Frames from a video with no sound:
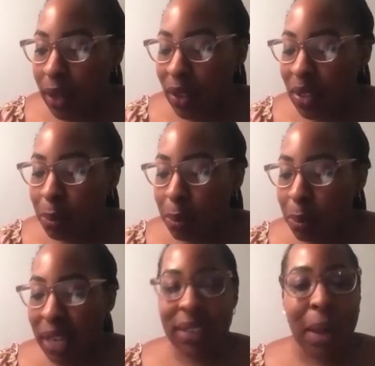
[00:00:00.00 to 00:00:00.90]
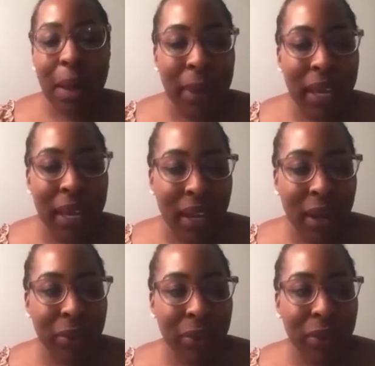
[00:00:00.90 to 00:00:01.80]
the specks that make
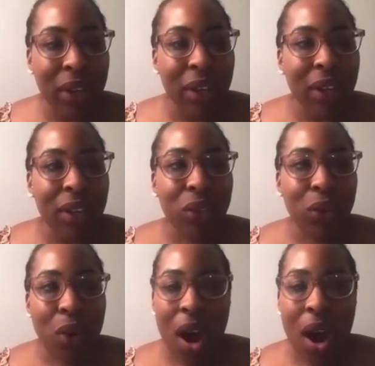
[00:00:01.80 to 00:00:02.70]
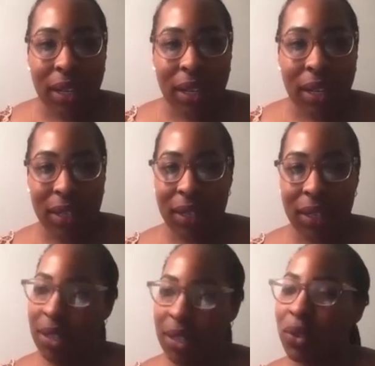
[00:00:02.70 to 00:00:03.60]
up the rock,
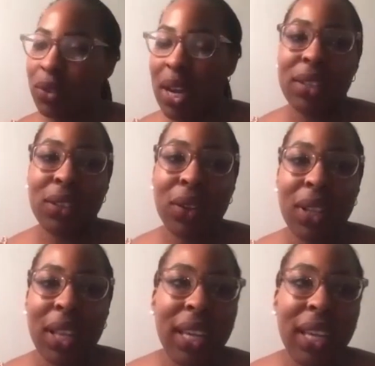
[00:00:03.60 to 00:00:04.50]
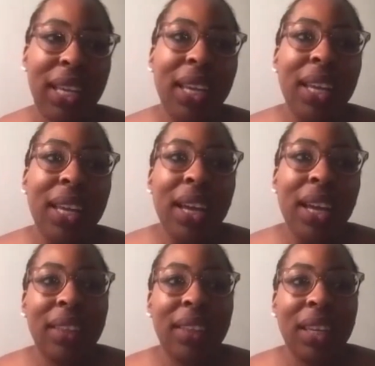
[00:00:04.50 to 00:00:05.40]
right? So I
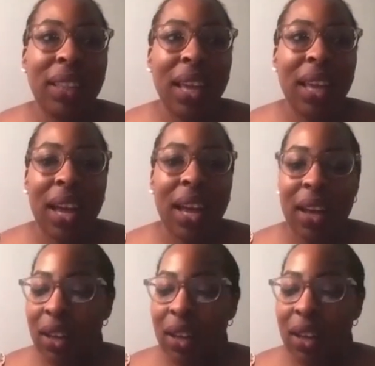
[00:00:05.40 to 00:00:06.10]
think that